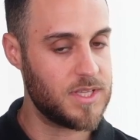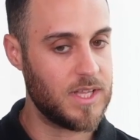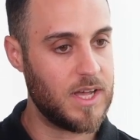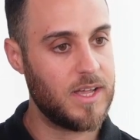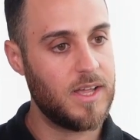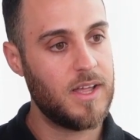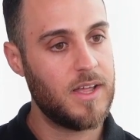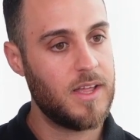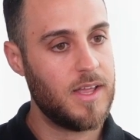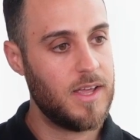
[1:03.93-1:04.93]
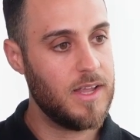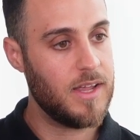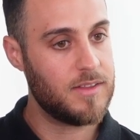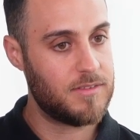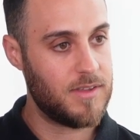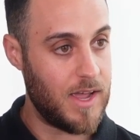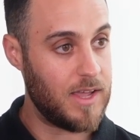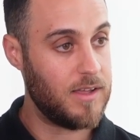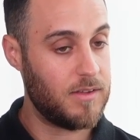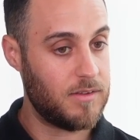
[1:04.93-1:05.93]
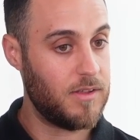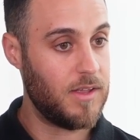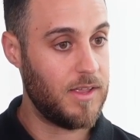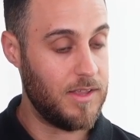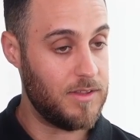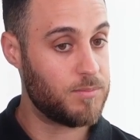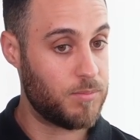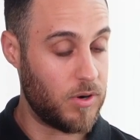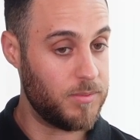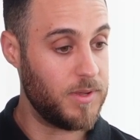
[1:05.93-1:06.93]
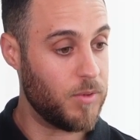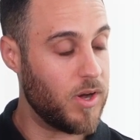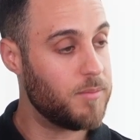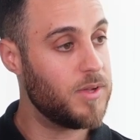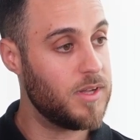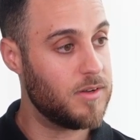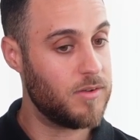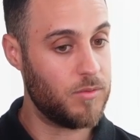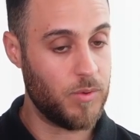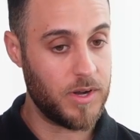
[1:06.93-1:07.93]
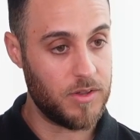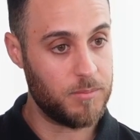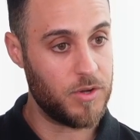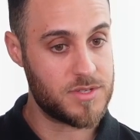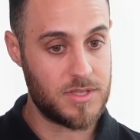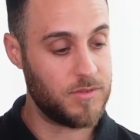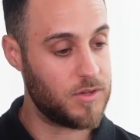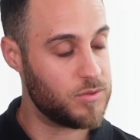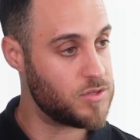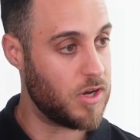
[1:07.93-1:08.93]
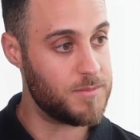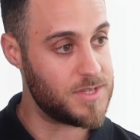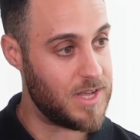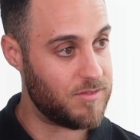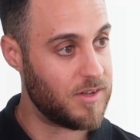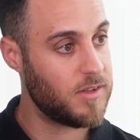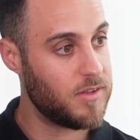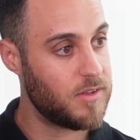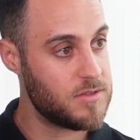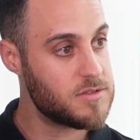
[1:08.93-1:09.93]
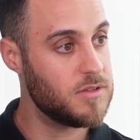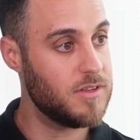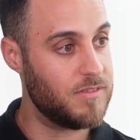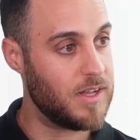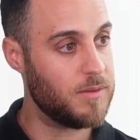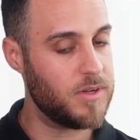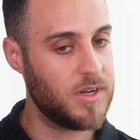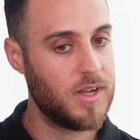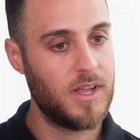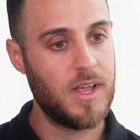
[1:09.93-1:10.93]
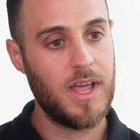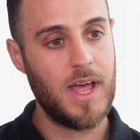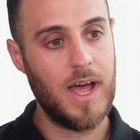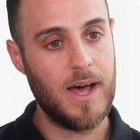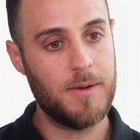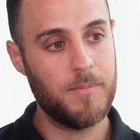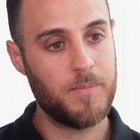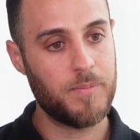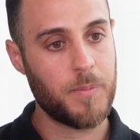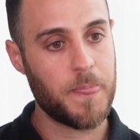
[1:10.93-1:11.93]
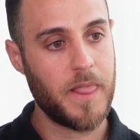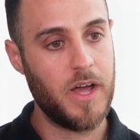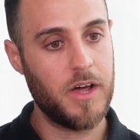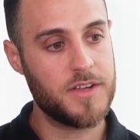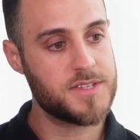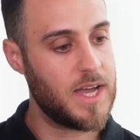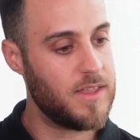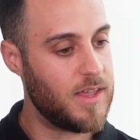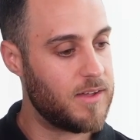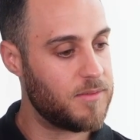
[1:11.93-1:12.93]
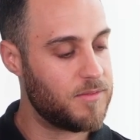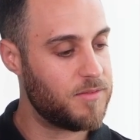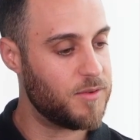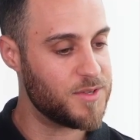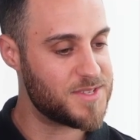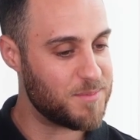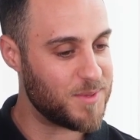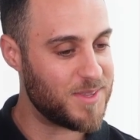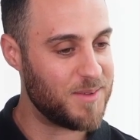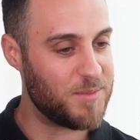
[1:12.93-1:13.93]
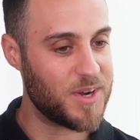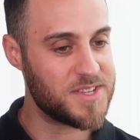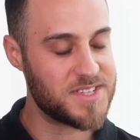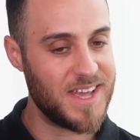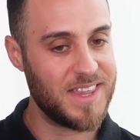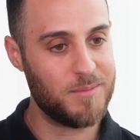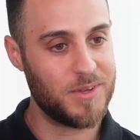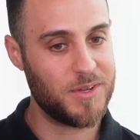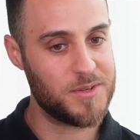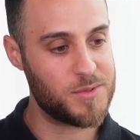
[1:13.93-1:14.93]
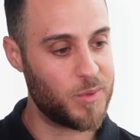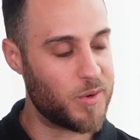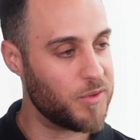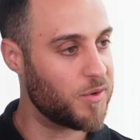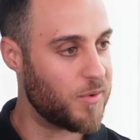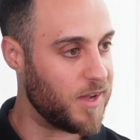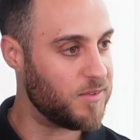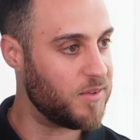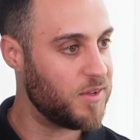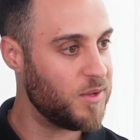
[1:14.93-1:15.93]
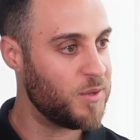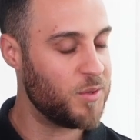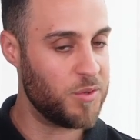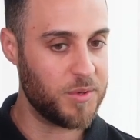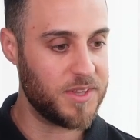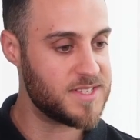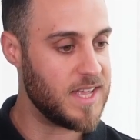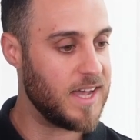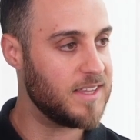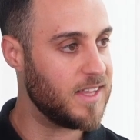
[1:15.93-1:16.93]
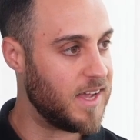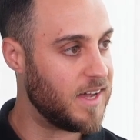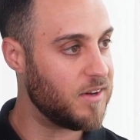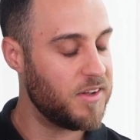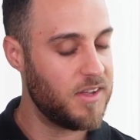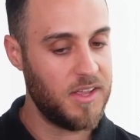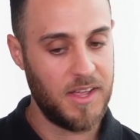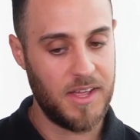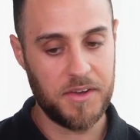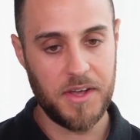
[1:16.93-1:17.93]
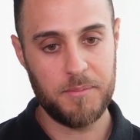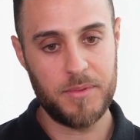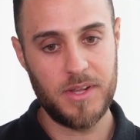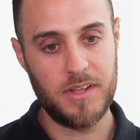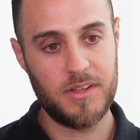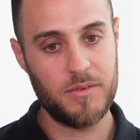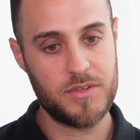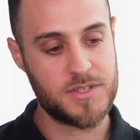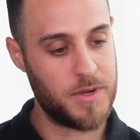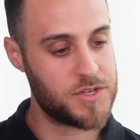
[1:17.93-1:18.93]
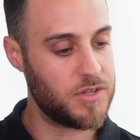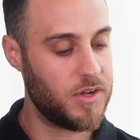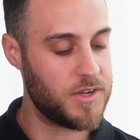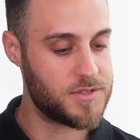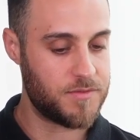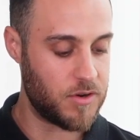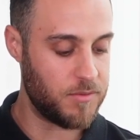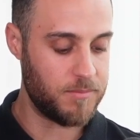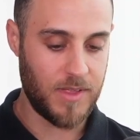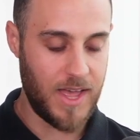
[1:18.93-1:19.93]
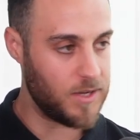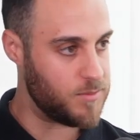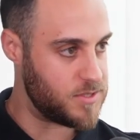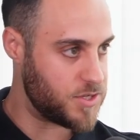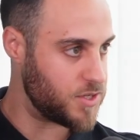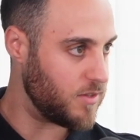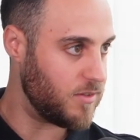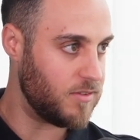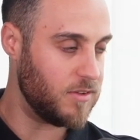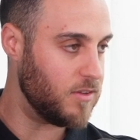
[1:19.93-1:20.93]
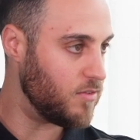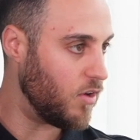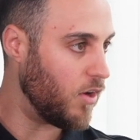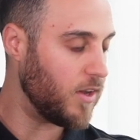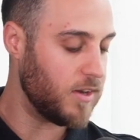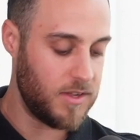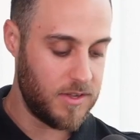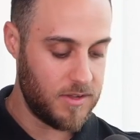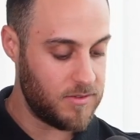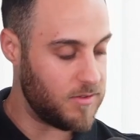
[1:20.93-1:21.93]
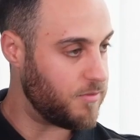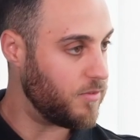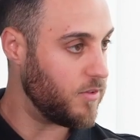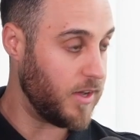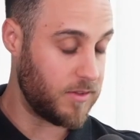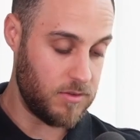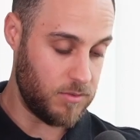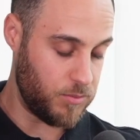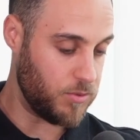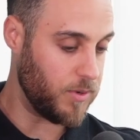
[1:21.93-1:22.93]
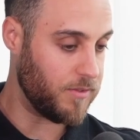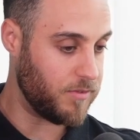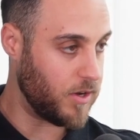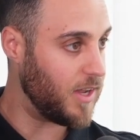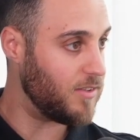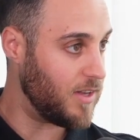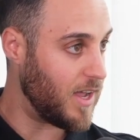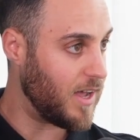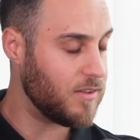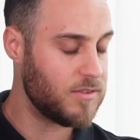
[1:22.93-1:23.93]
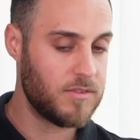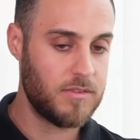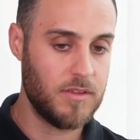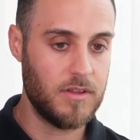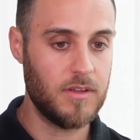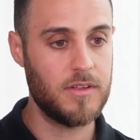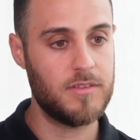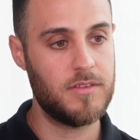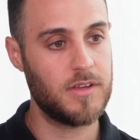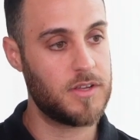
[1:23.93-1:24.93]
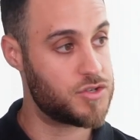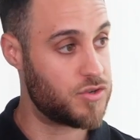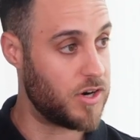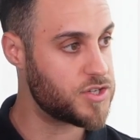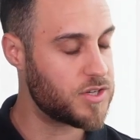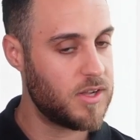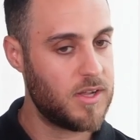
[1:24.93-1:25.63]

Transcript: In that it today is probably, in my opinion, one of the most difficult times ever to develop. And um, I don't say that for sympathy, but I say that because we're on the ground doing this day in, day out. Our company specialized from acquisition to design to we do our finance in house to construction.